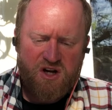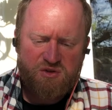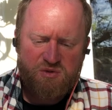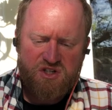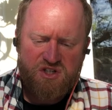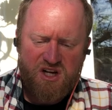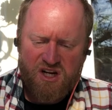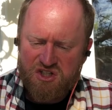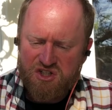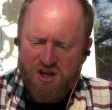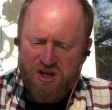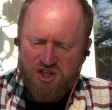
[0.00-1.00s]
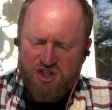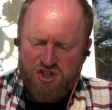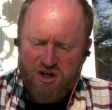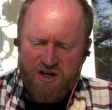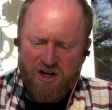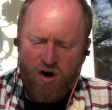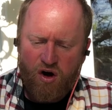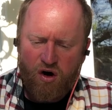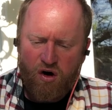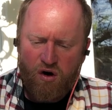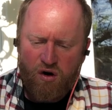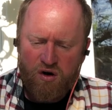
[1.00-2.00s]
country estates, shunning at
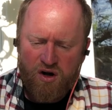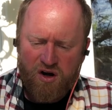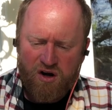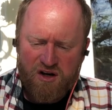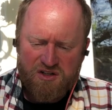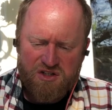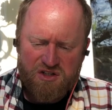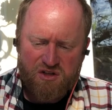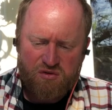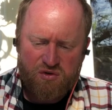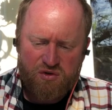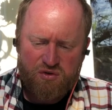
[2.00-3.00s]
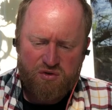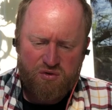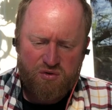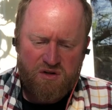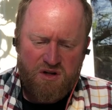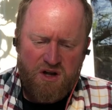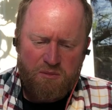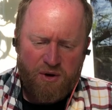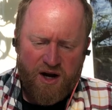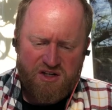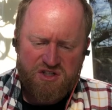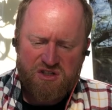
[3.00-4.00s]
all costs the lewd
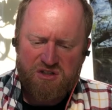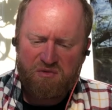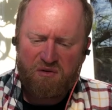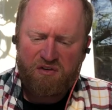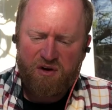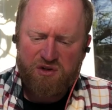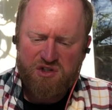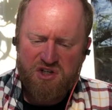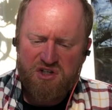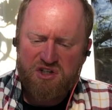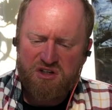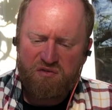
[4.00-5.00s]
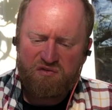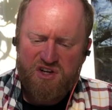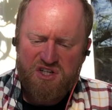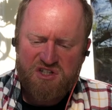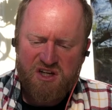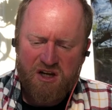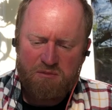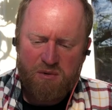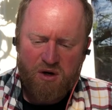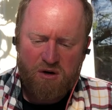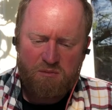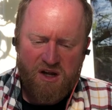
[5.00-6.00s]
practices of our fellow citizens, feasting and
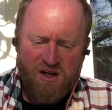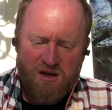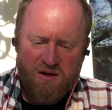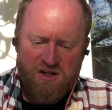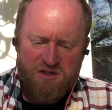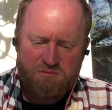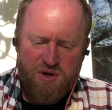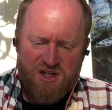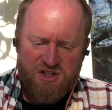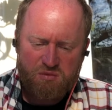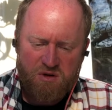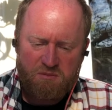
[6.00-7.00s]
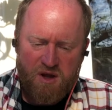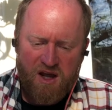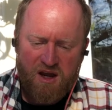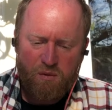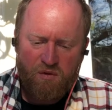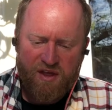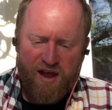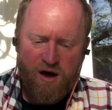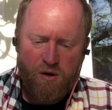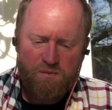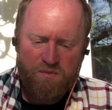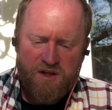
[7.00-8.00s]
merrymaking as best we may
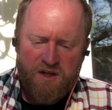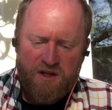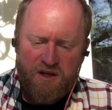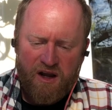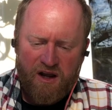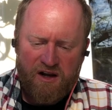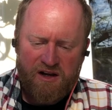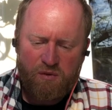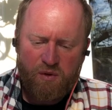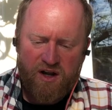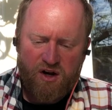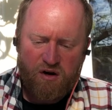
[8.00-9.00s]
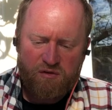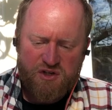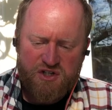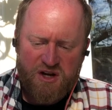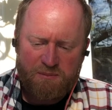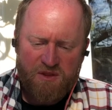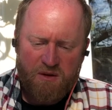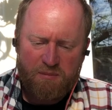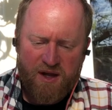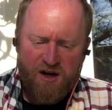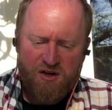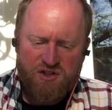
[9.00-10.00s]
without in any way overstepping the
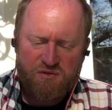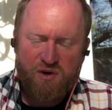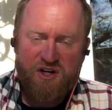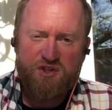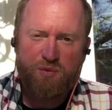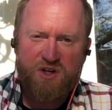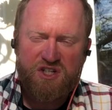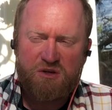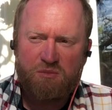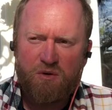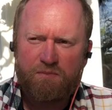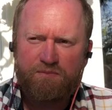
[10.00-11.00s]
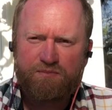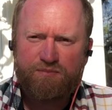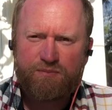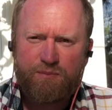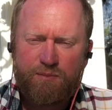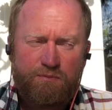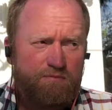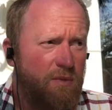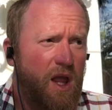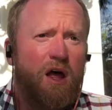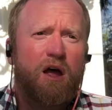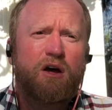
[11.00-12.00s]
bounds of what is reasonable.
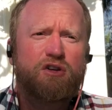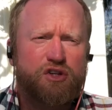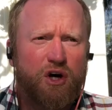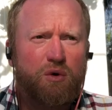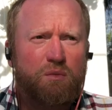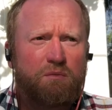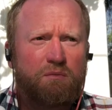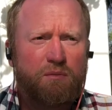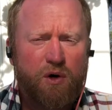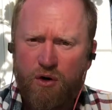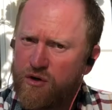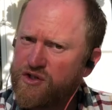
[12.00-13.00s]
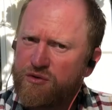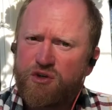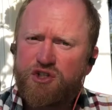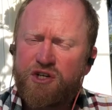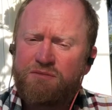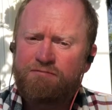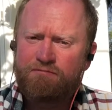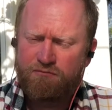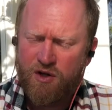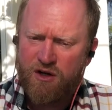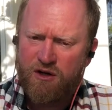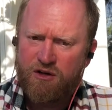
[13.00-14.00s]
So, her solution?
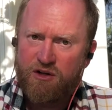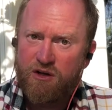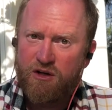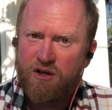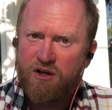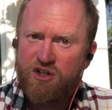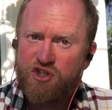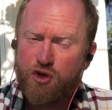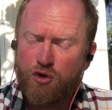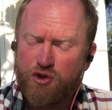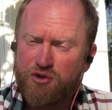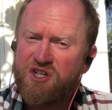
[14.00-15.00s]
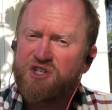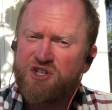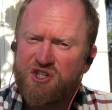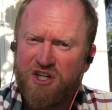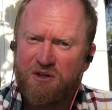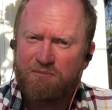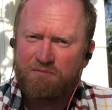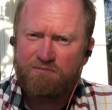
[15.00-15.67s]
Social distancing.